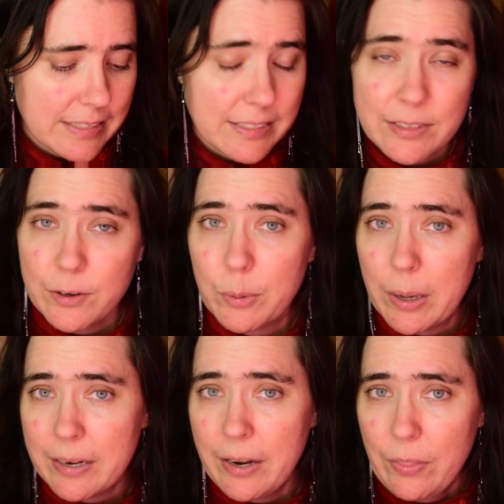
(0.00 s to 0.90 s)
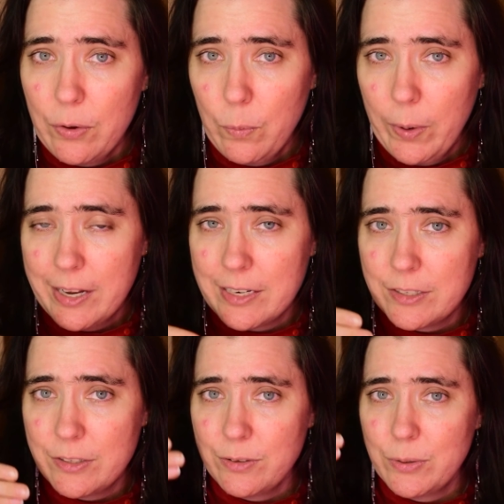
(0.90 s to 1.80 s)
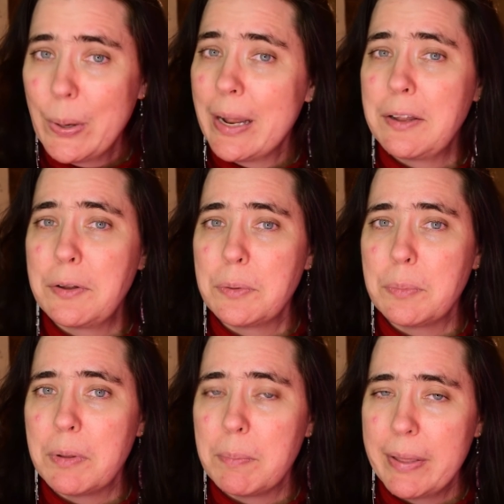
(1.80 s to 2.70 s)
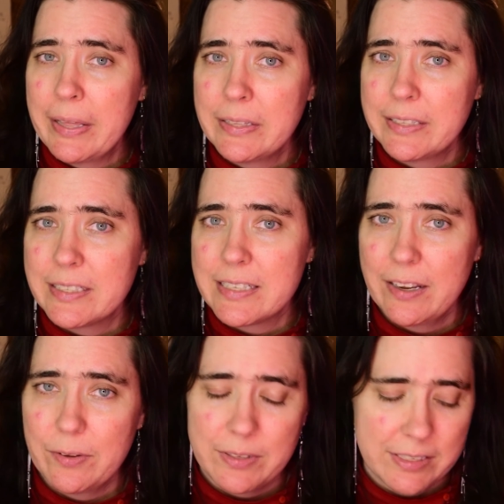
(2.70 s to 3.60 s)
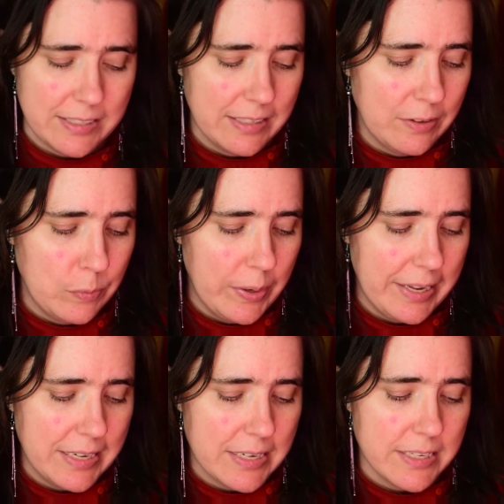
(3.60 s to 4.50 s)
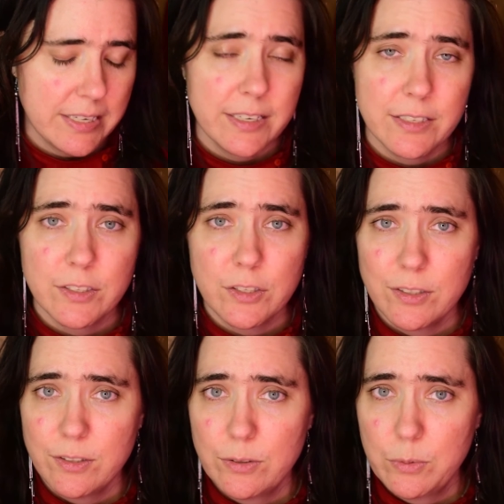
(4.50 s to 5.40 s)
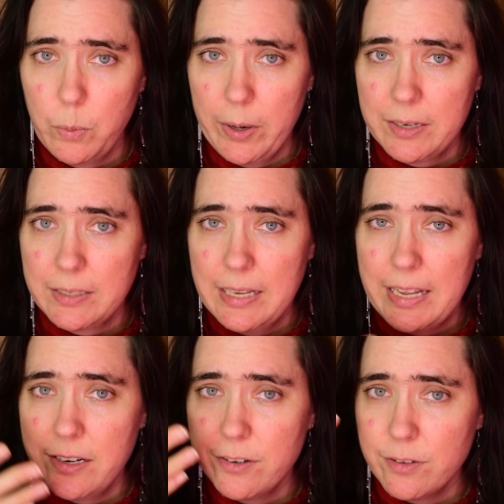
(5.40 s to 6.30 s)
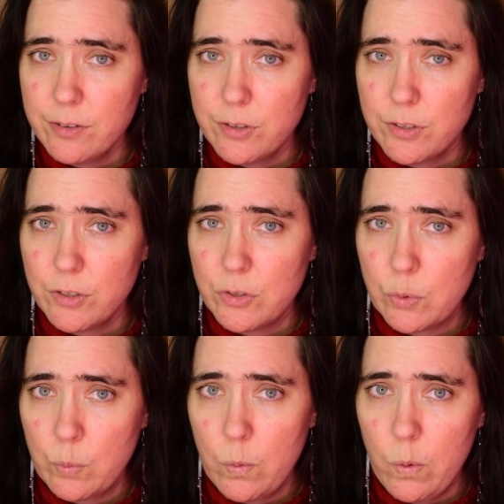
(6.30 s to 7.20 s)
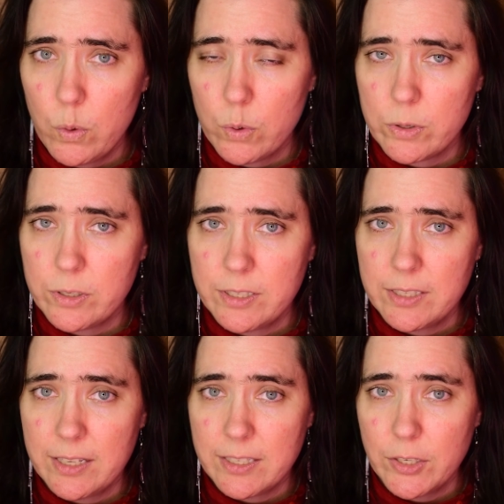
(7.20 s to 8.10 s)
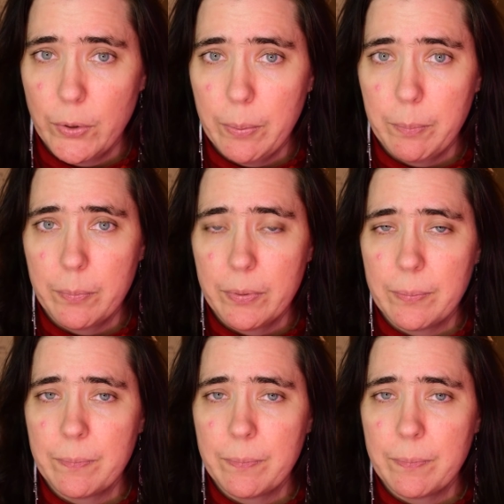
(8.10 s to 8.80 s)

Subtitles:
So another way to help balance out the silhouette is to wear layers towards the top.